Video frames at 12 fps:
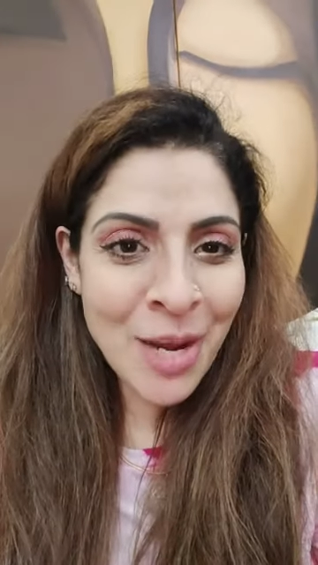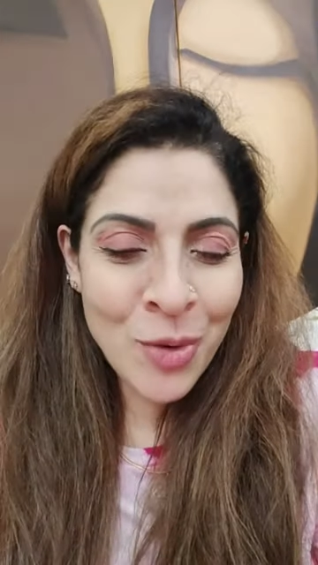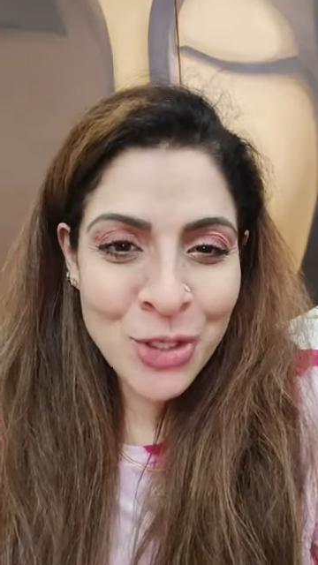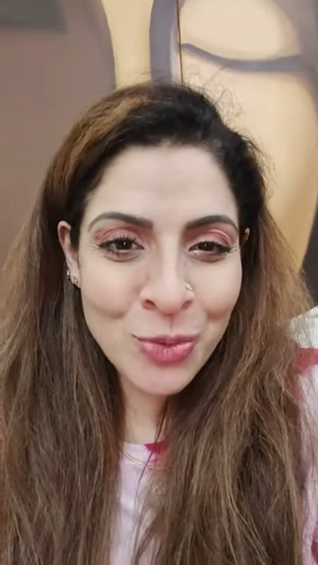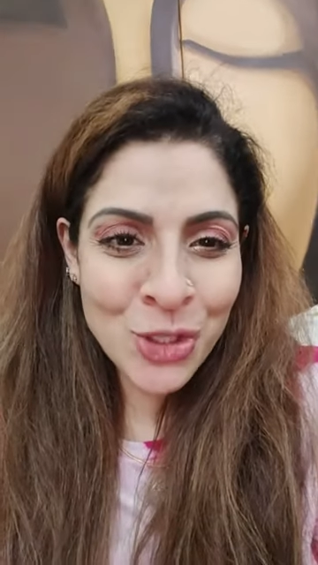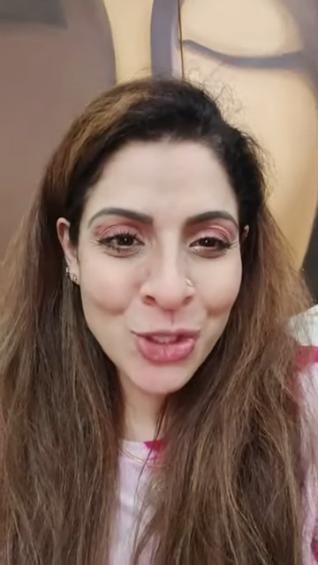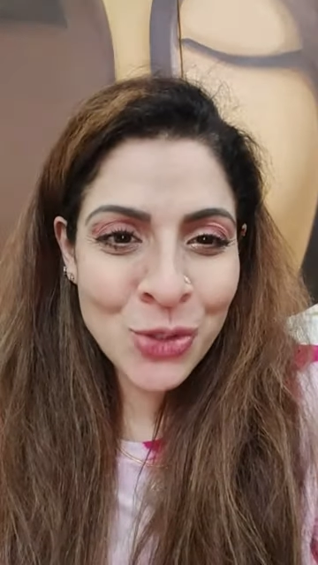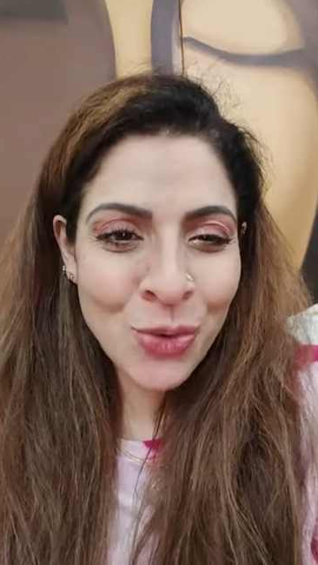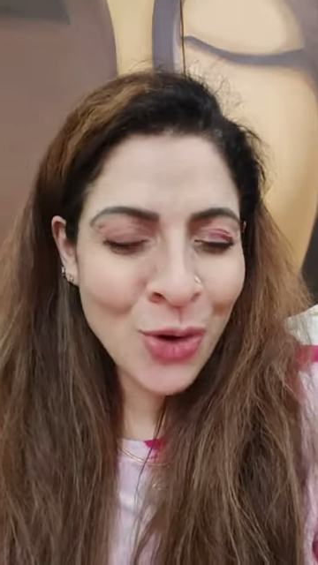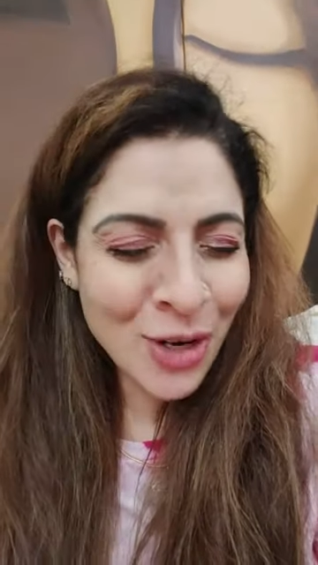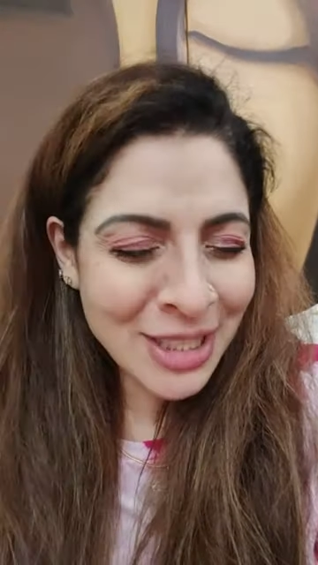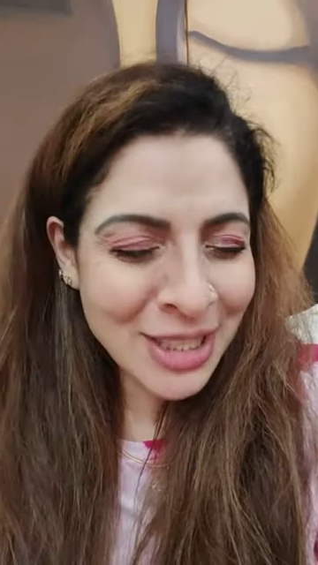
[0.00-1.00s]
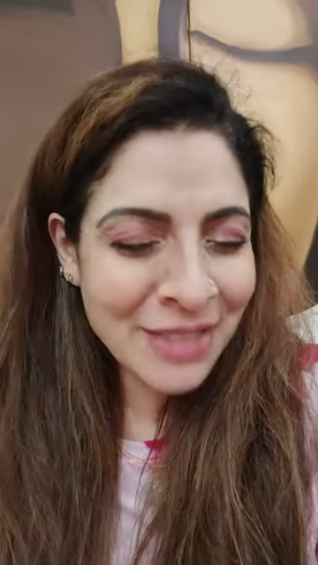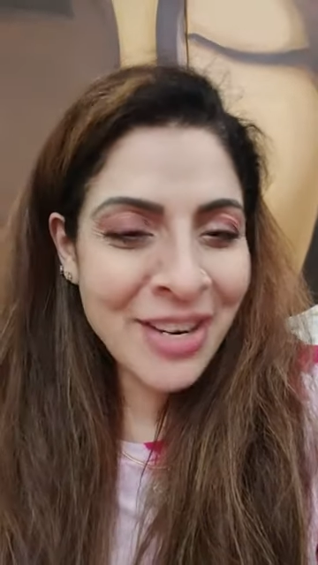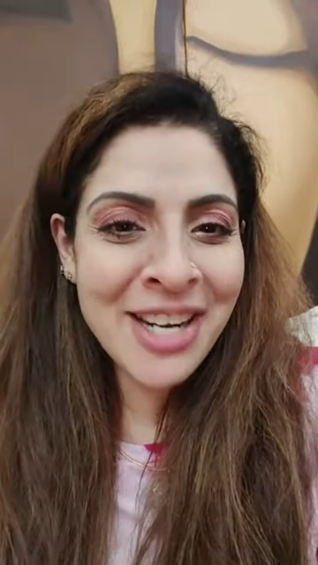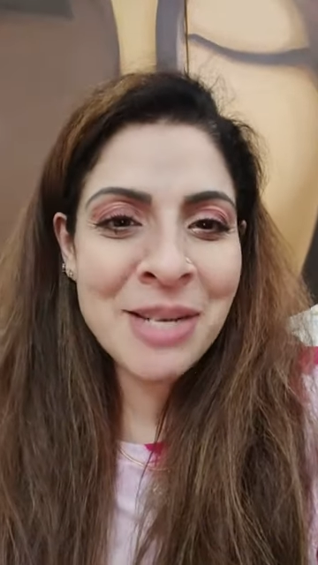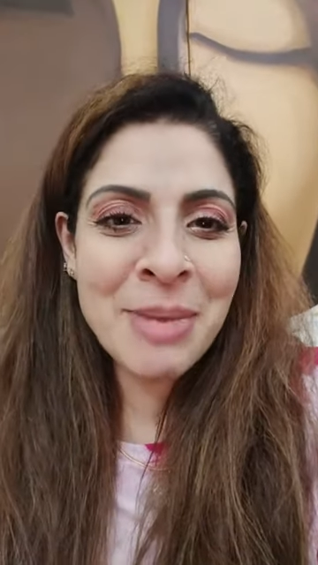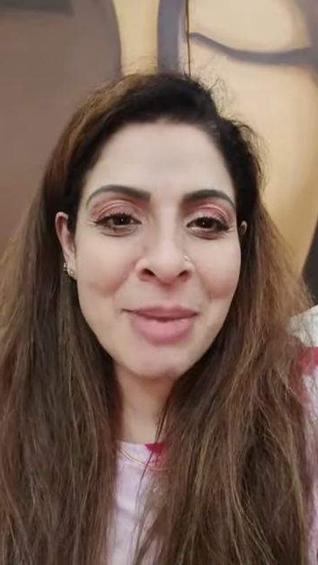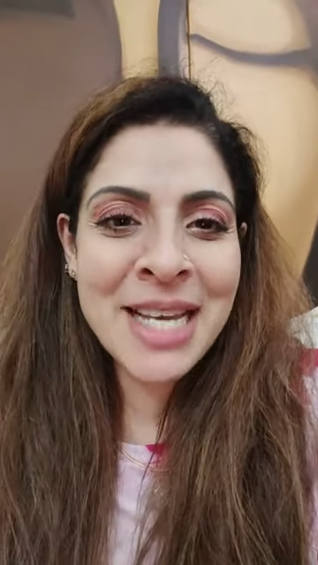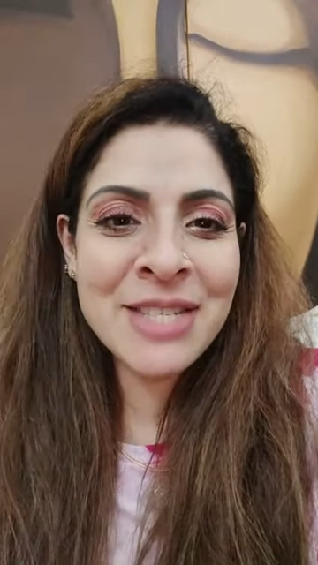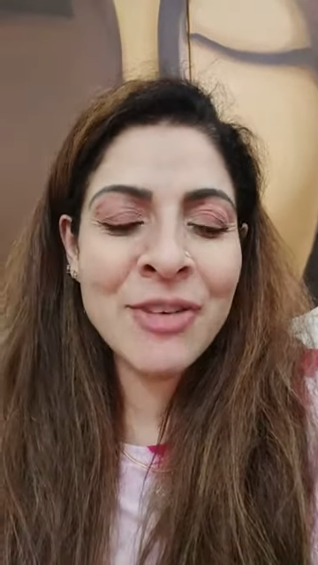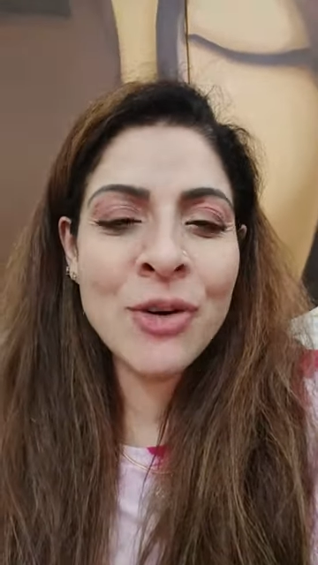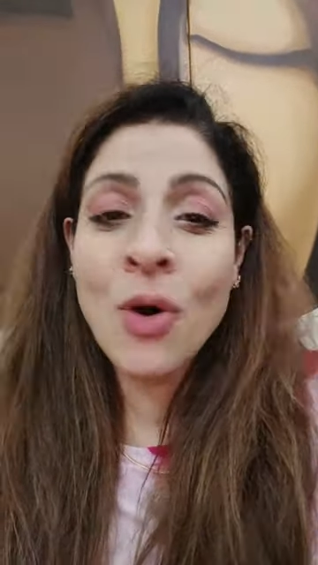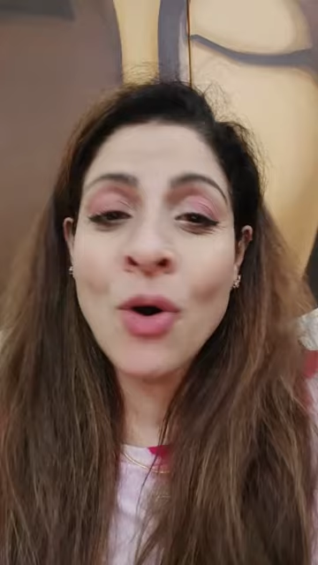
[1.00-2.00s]
I want to wish you all the very
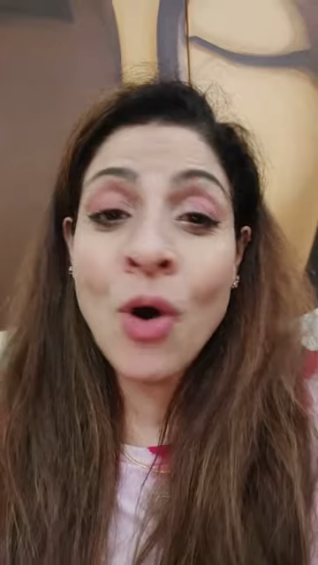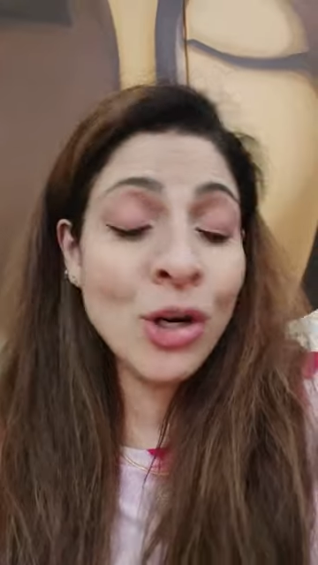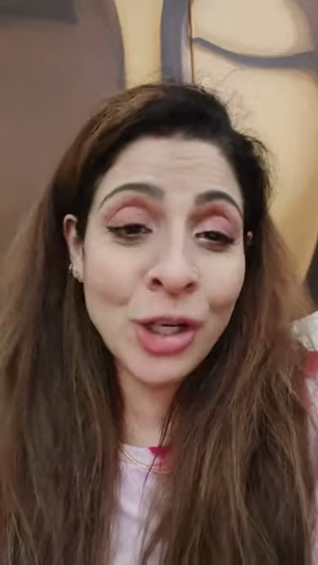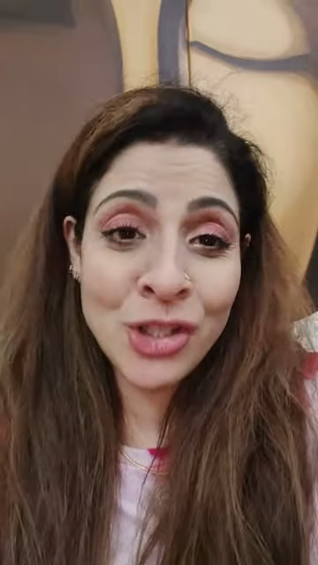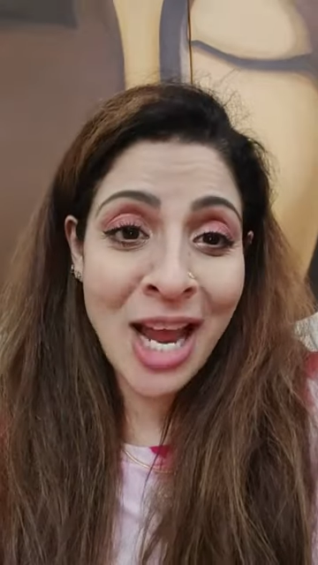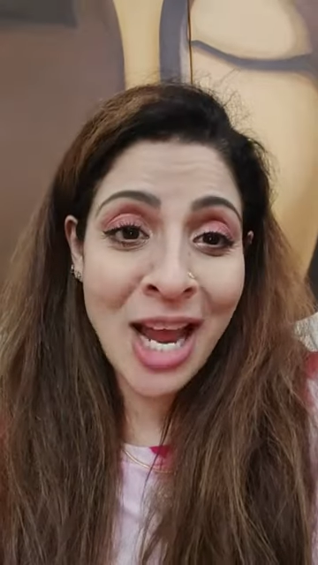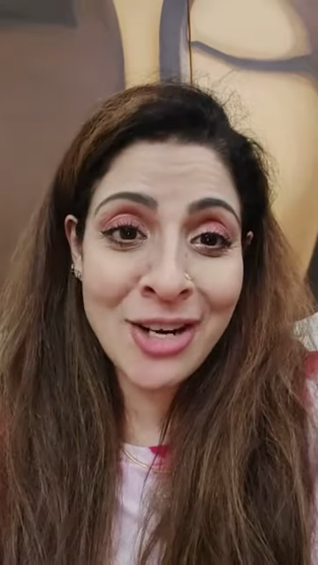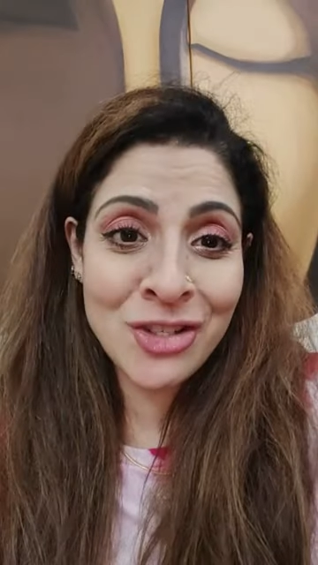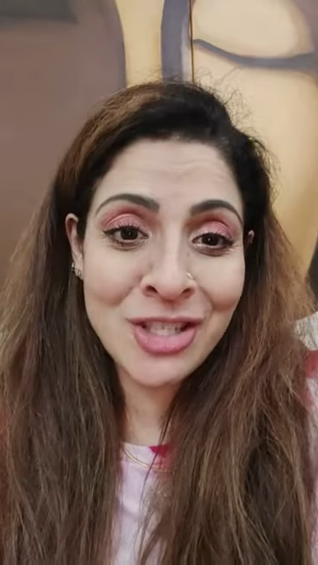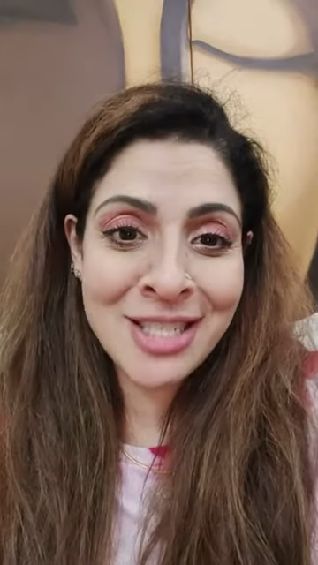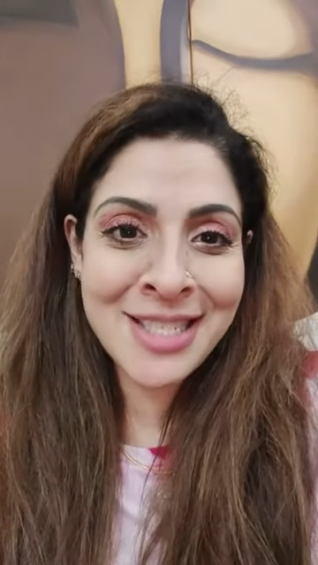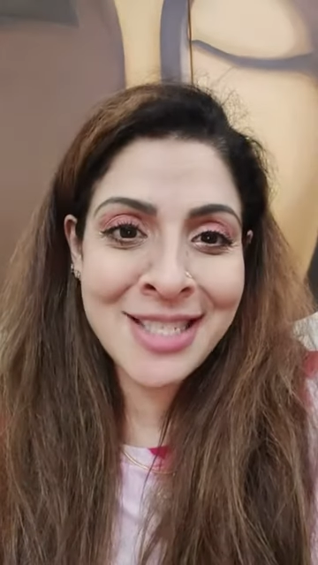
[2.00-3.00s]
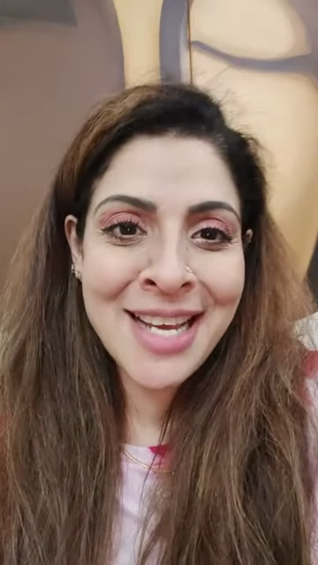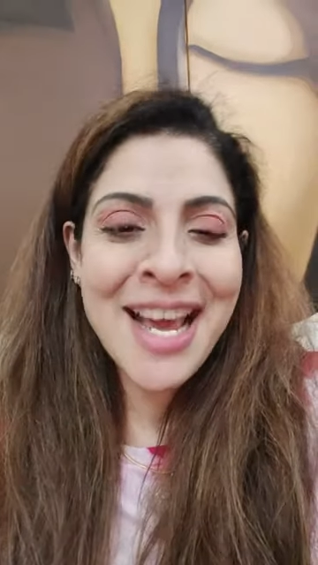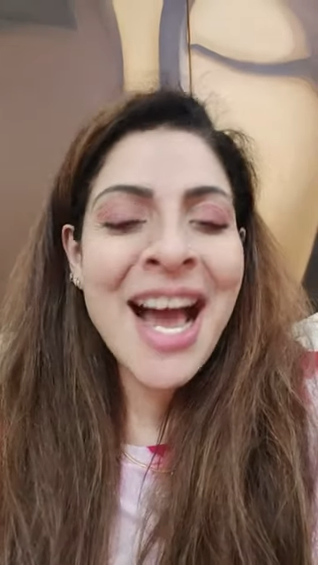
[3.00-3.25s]
best for all your challenges.